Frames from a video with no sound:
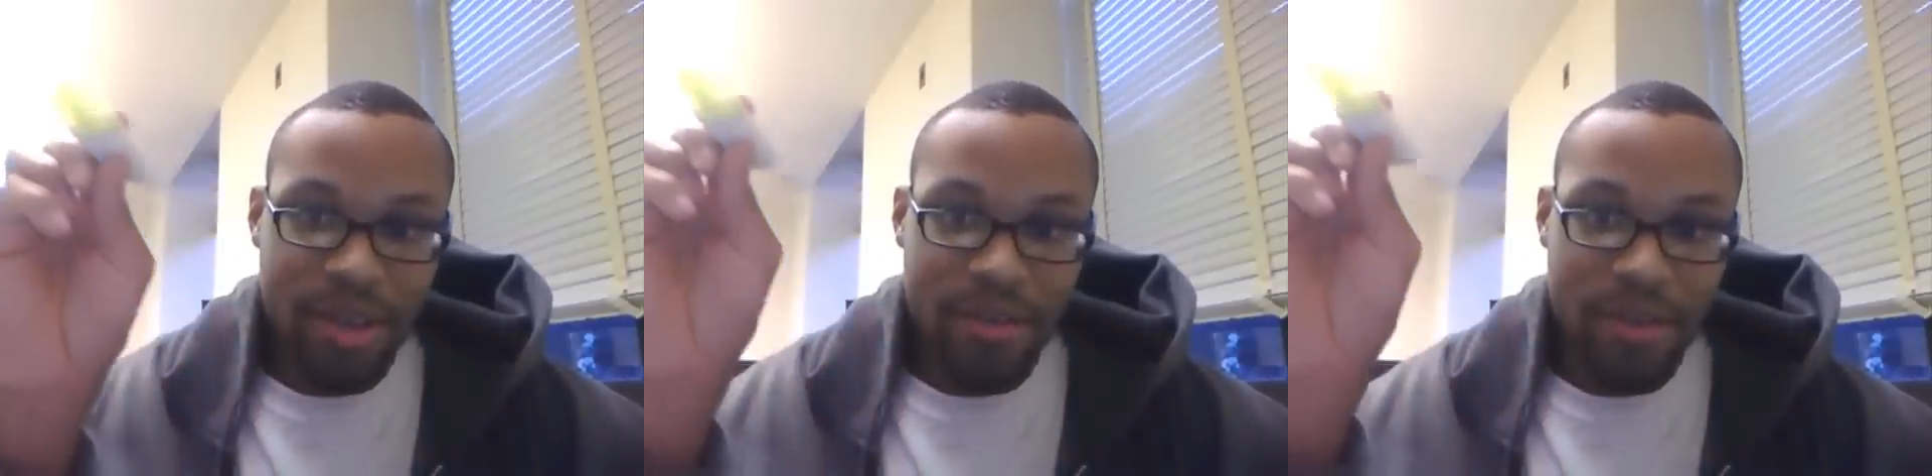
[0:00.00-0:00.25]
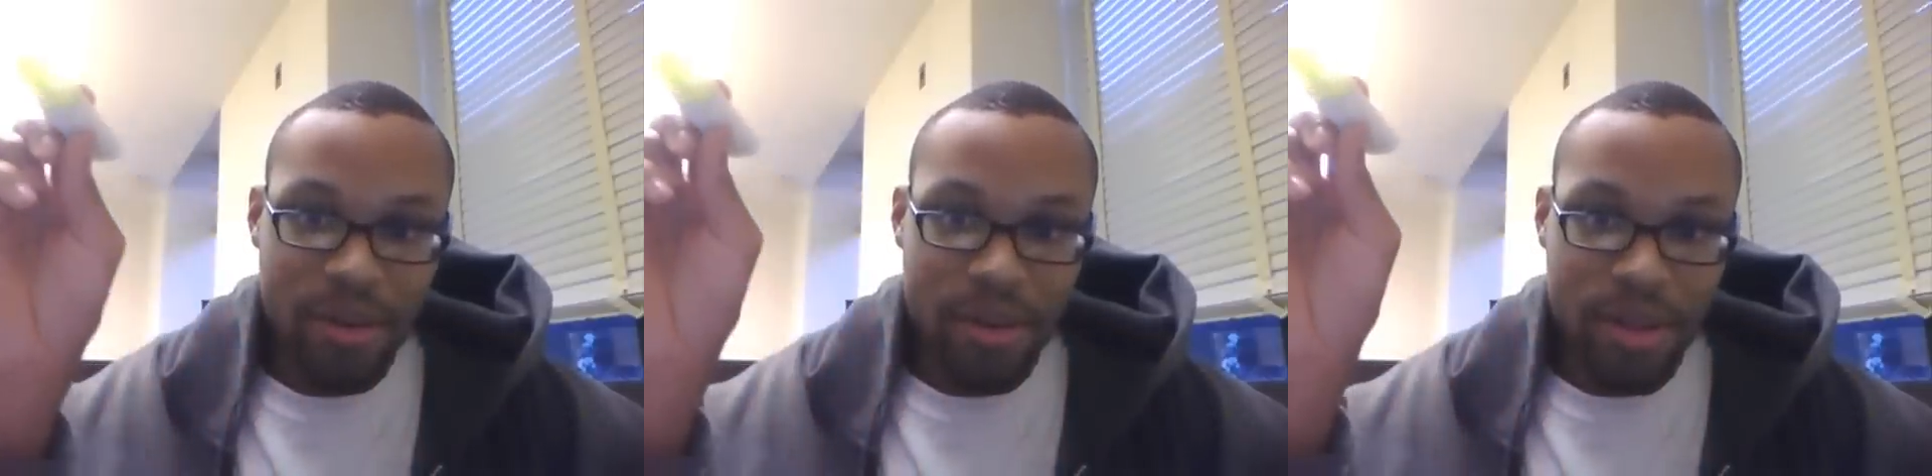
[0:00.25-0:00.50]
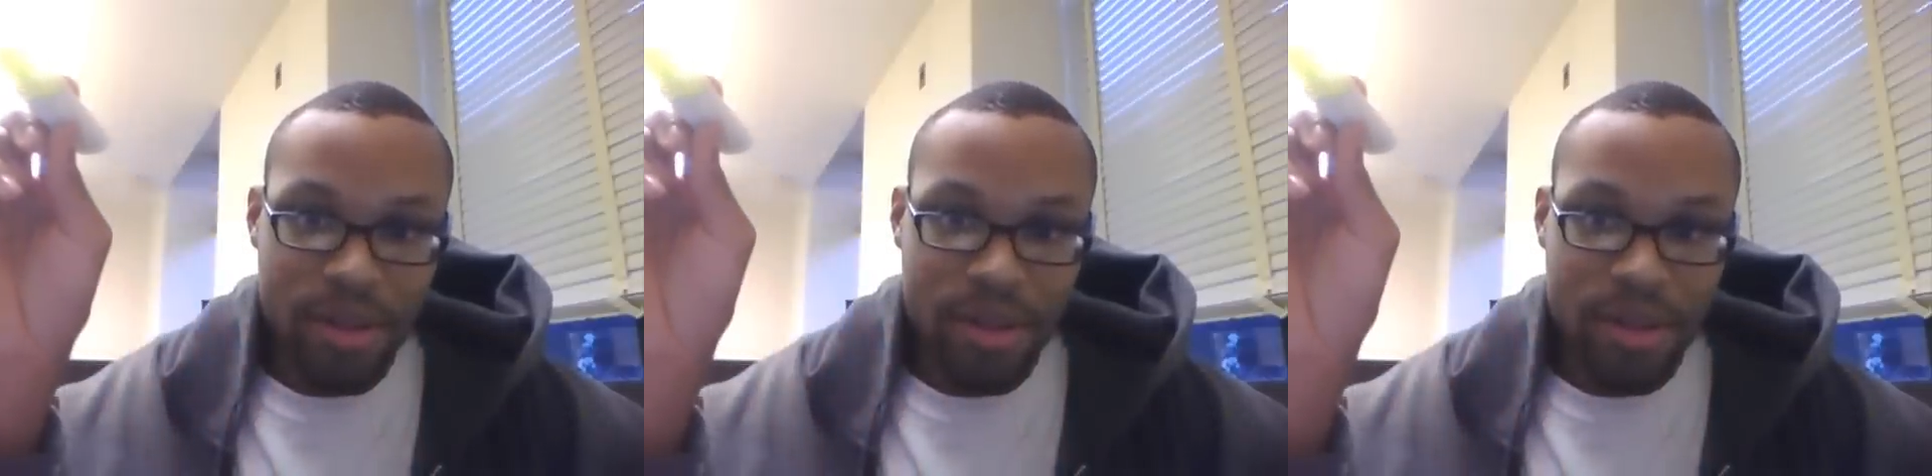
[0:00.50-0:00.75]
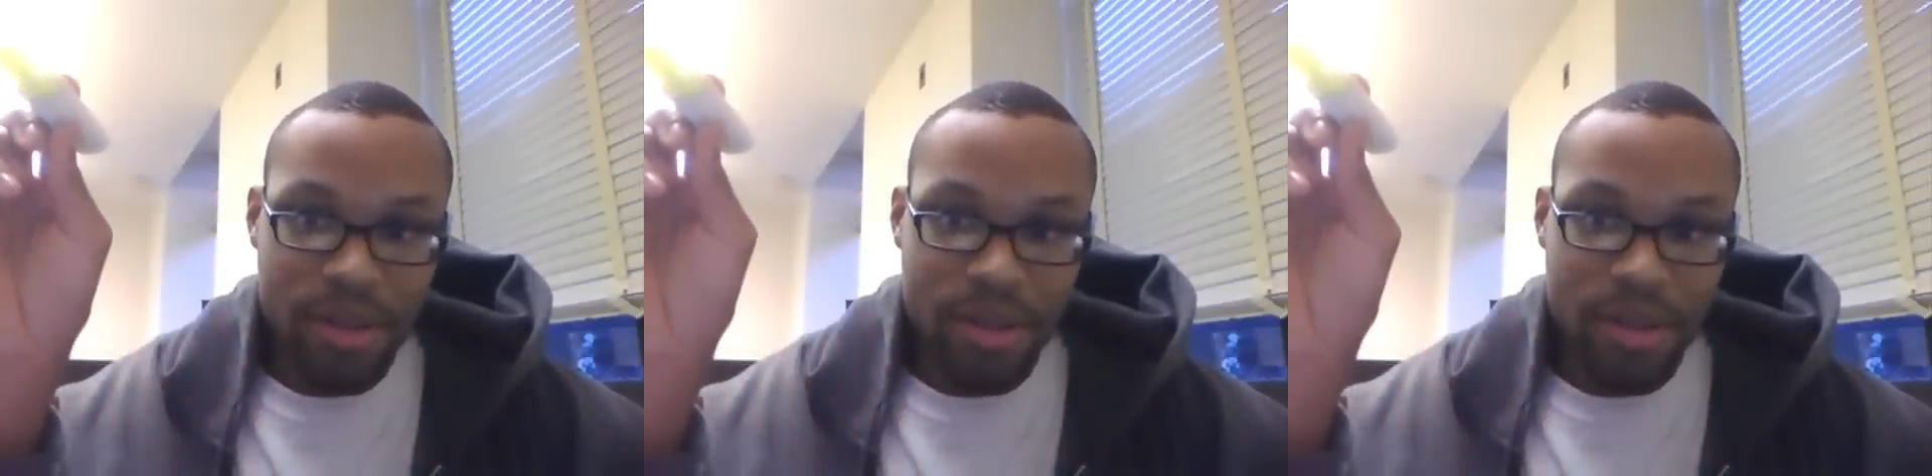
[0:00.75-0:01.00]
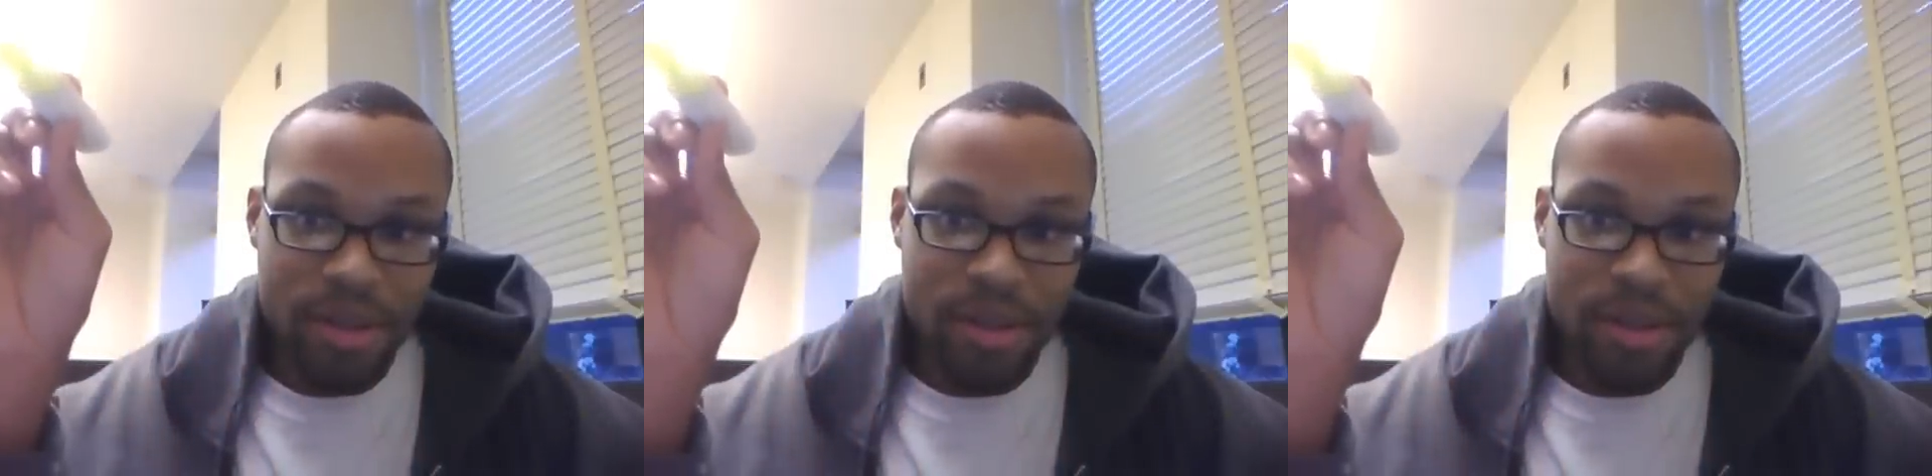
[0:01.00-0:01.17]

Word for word: Focus.